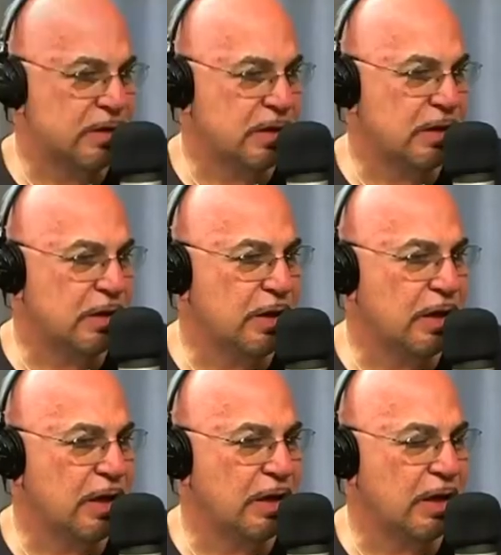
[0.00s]
it's like
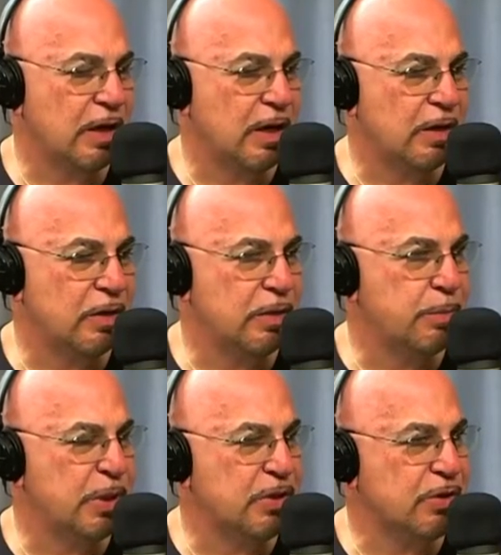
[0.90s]
looking at a, a,
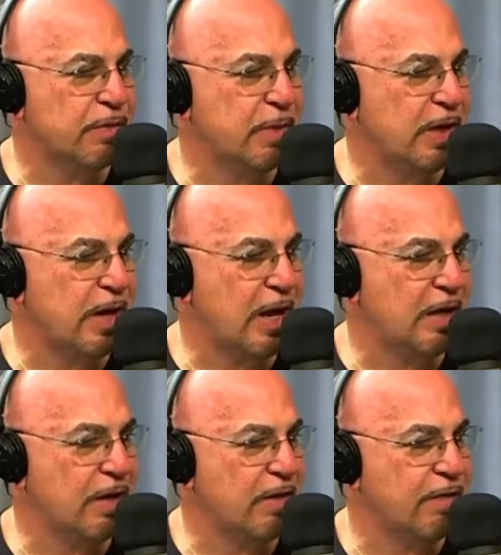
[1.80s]
good picture of
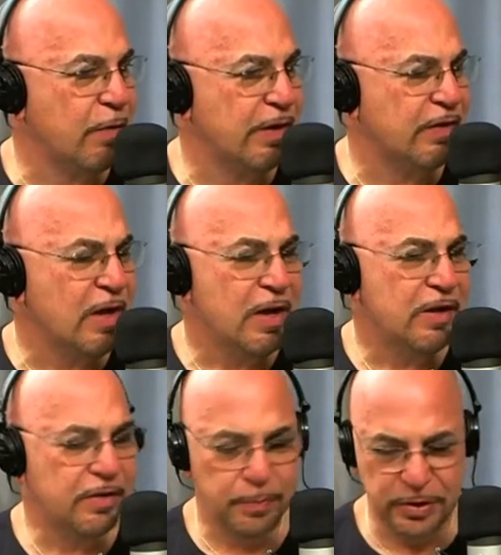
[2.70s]
Manhattan in the 40s.
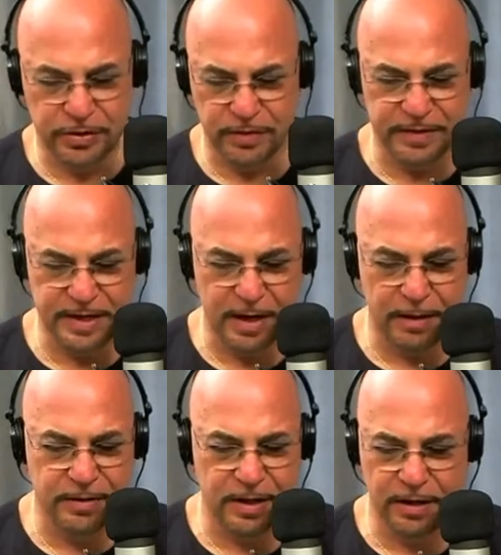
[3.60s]
There's a picture of the
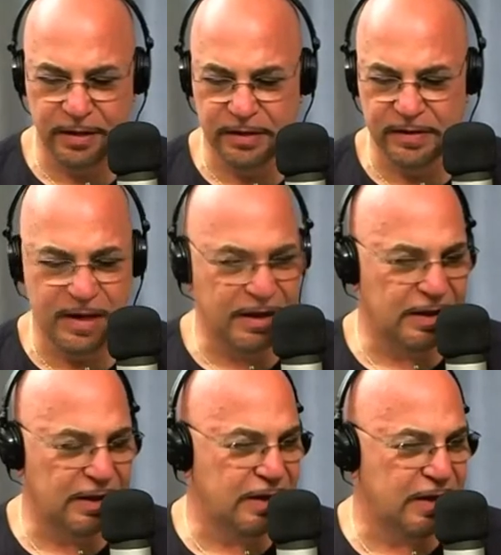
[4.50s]
downtown that's
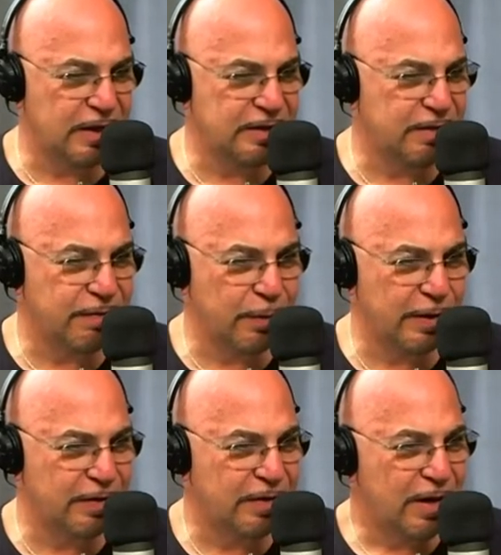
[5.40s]
taken like in the
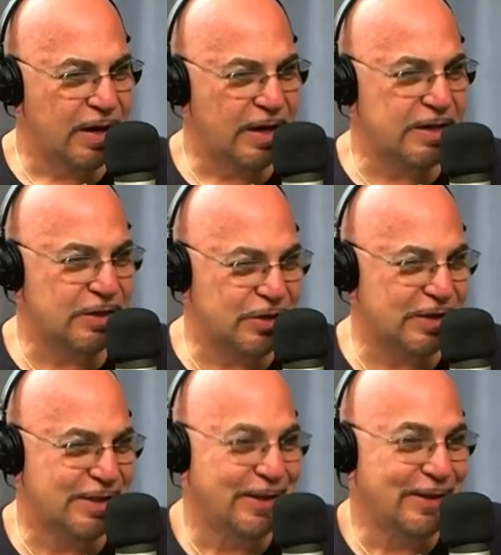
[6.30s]
1940s, and it
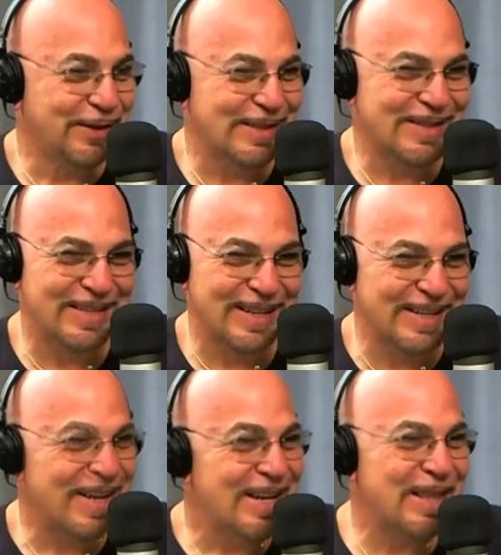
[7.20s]
just looks
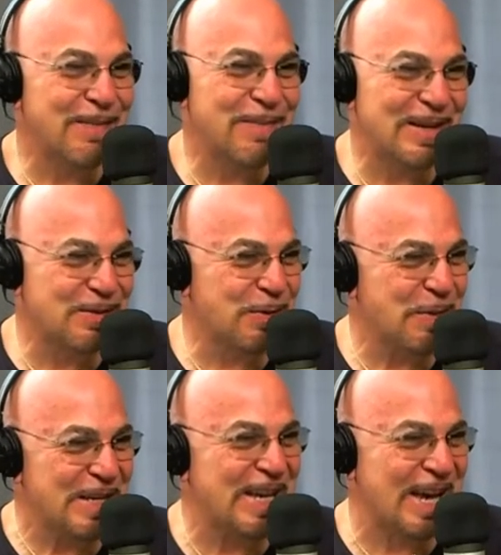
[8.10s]
like they might as well
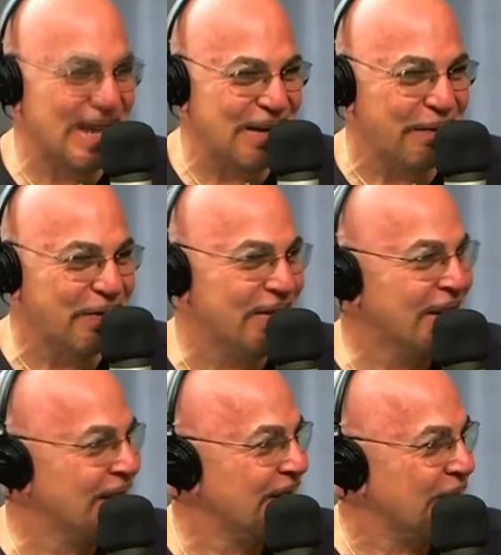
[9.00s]
be caves.
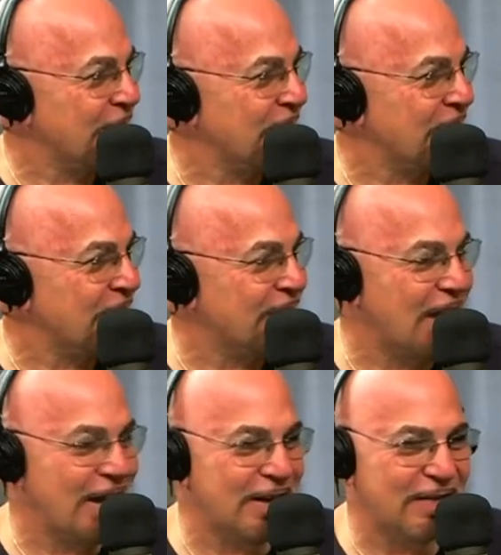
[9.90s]
I know. You know, it's it's
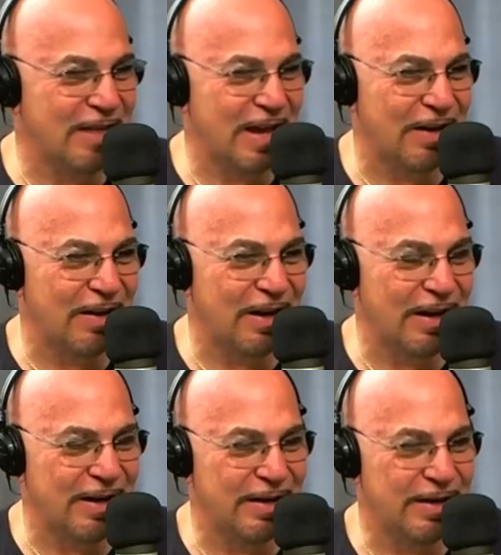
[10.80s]
that it's that. It's odd.
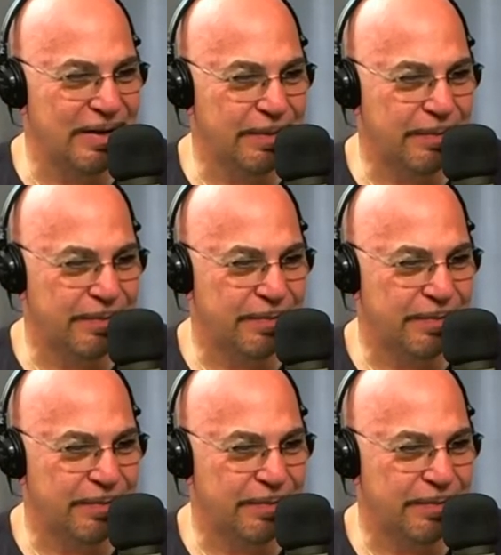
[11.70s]
so different.